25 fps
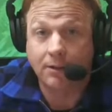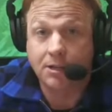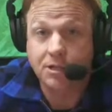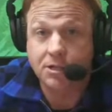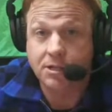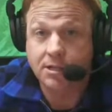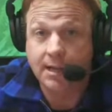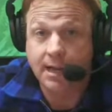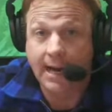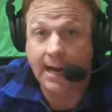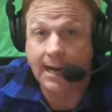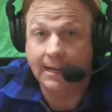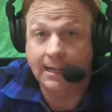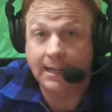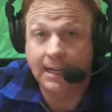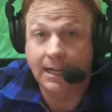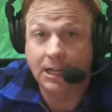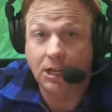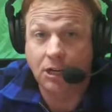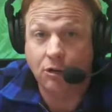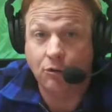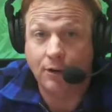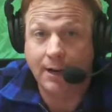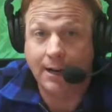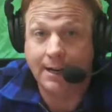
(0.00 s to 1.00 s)
There's hardly
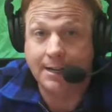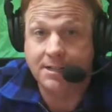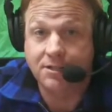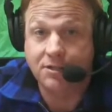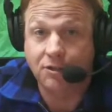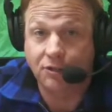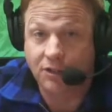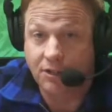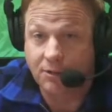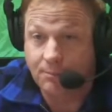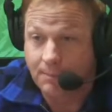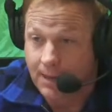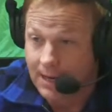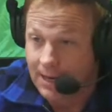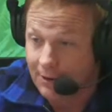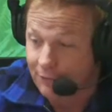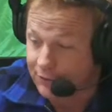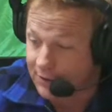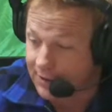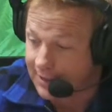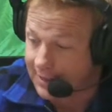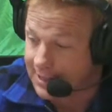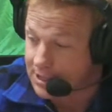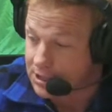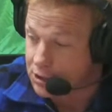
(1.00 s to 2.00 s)
any grass on them
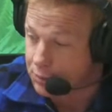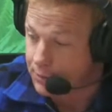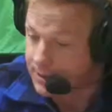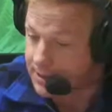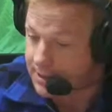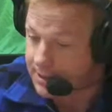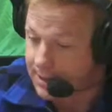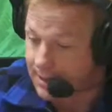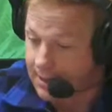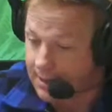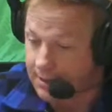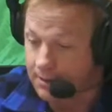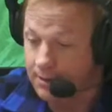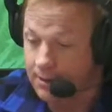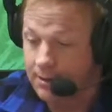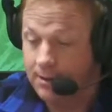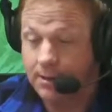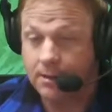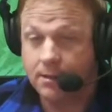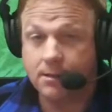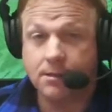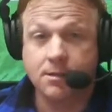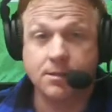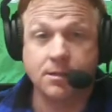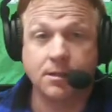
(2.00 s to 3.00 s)
after last weekend,
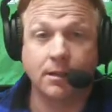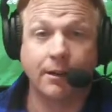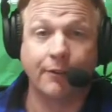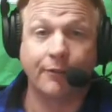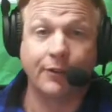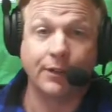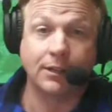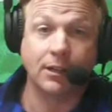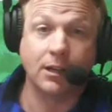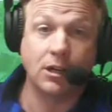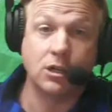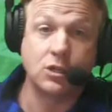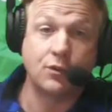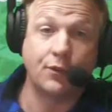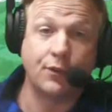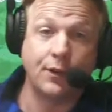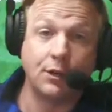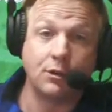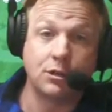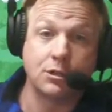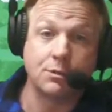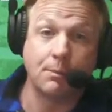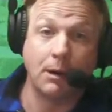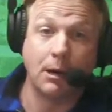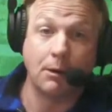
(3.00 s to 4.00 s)
so I think those
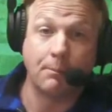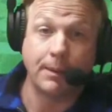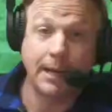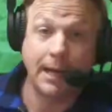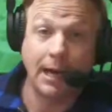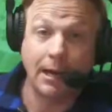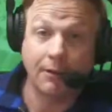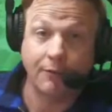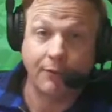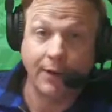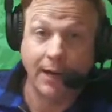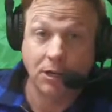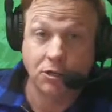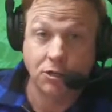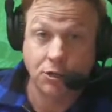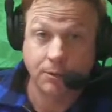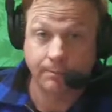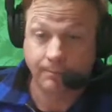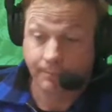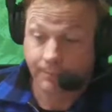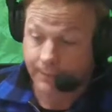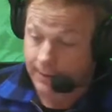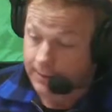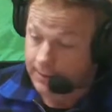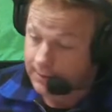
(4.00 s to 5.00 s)
fields might be out of
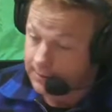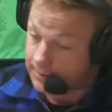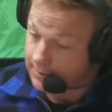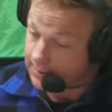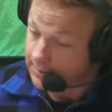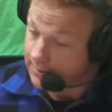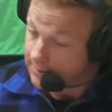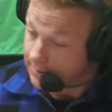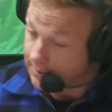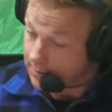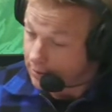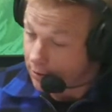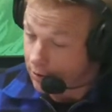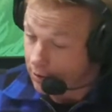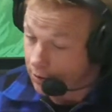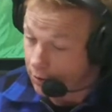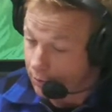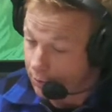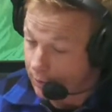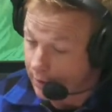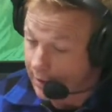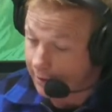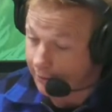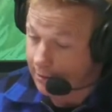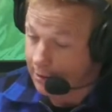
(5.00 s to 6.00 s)
action.
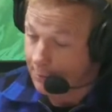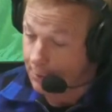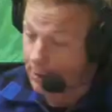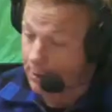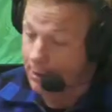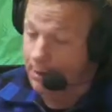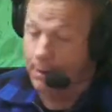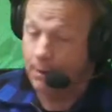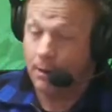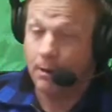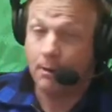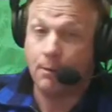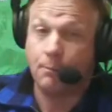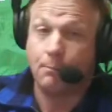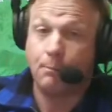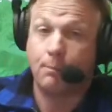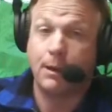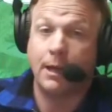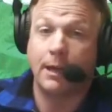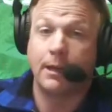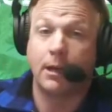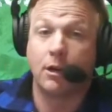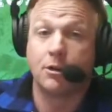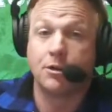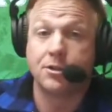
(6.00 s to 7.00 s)
Wairarapa
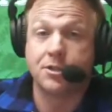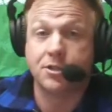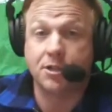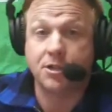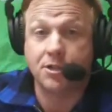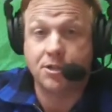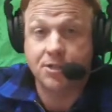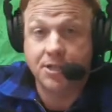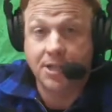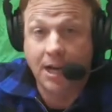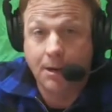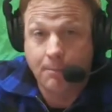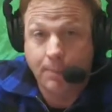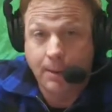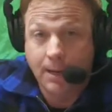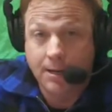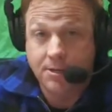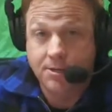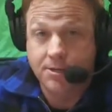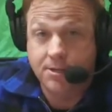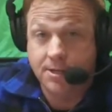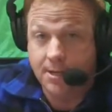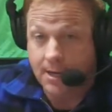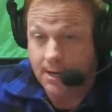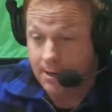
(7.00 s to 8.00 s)
play host to St.
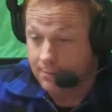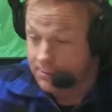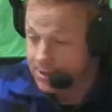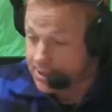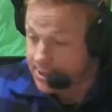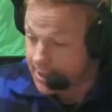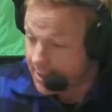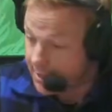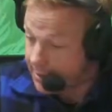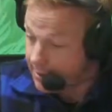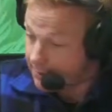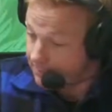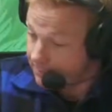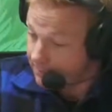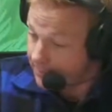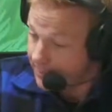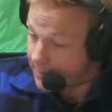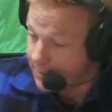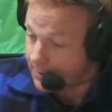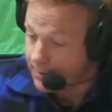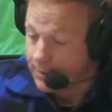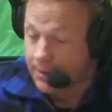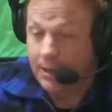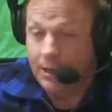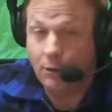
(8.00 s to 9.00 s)
Pat's Town
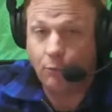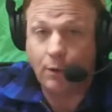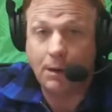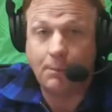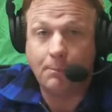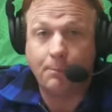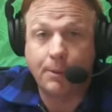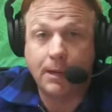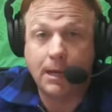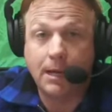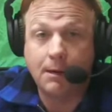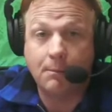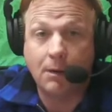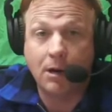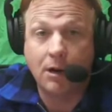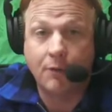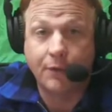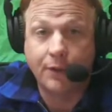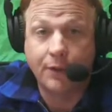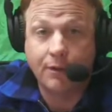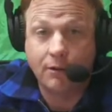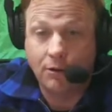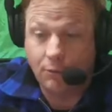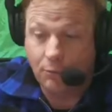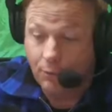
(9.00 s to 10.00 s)
at 1 p.m.
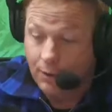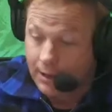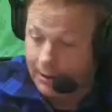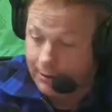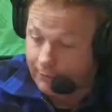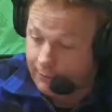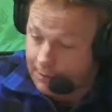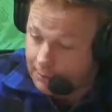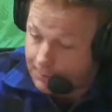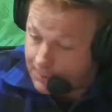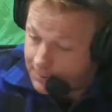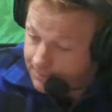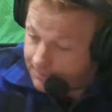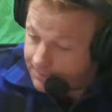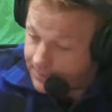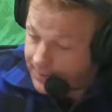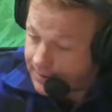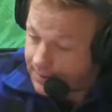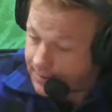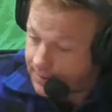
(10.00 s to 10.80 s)
over there at Wairarapa.